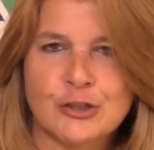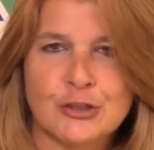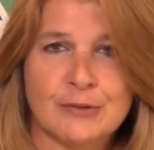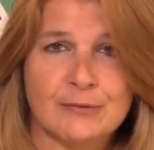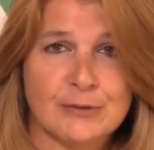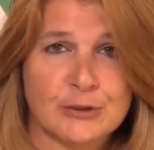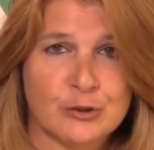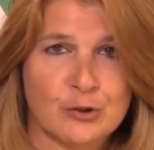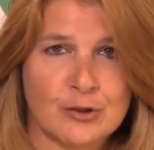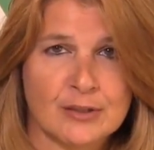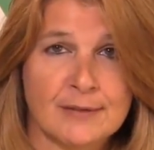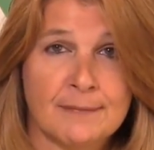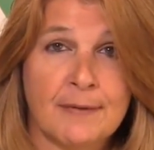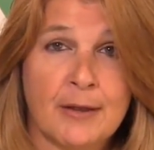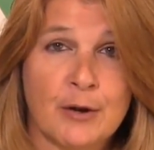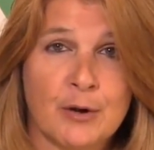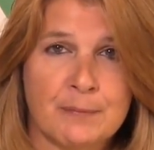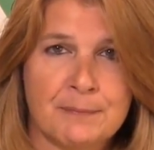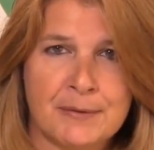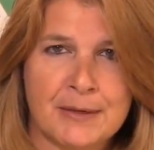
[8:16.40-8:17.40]
We talked about
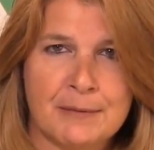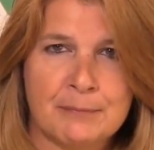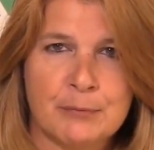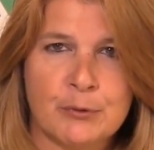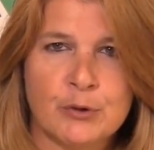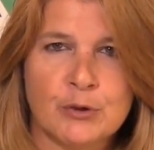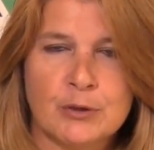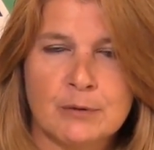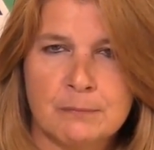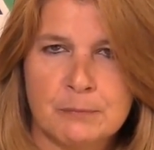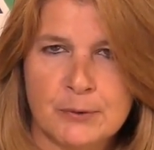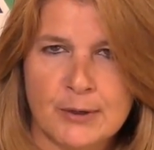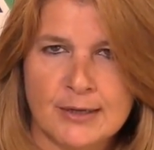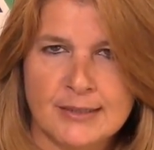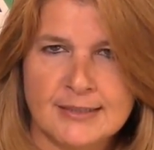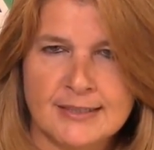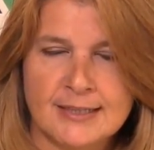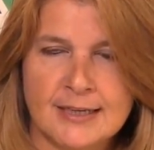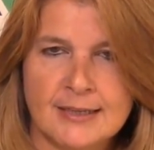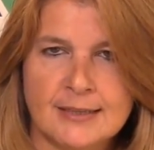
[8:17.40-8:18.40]
our people and our
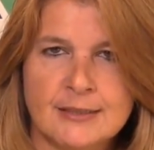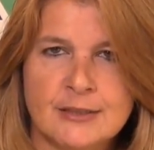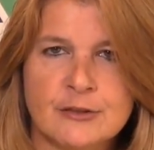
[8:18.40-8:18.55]
process.